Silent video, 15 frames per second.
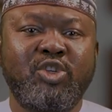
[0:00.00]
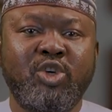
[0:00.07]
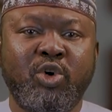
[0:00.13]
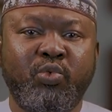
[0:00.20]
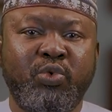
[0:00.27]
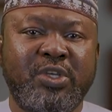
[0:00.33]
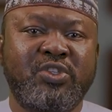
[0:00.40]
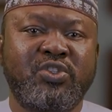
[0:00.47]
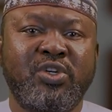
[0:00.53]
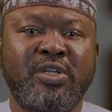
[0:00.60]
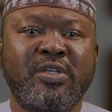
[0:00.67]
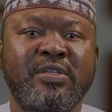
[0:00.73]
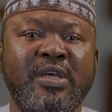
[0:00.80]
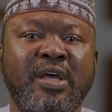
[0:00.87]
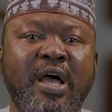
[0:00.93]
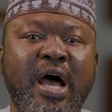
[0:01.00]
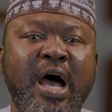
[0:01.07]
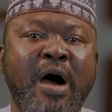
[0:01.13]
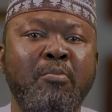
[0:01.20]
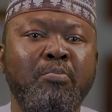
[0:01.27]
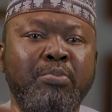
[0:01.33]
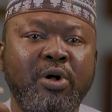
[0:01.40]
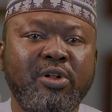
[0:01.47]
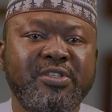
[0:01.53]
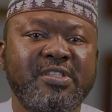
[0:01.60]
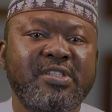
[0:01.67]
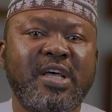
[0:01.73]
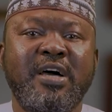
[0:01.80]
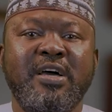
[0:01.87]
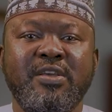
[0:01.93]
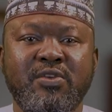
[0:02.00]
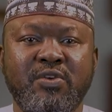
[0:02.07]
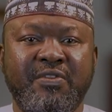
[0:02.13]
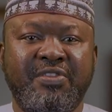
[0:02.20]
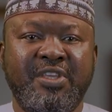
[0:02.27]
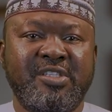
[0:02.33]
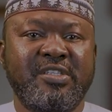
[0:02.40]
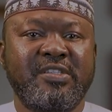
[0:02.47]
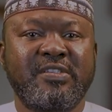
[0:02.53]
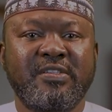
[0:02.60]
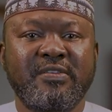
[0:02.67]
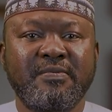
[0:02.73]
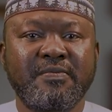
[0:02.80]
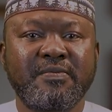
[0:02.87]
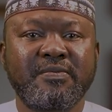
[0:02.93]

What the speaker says: your question and bolster your thesis.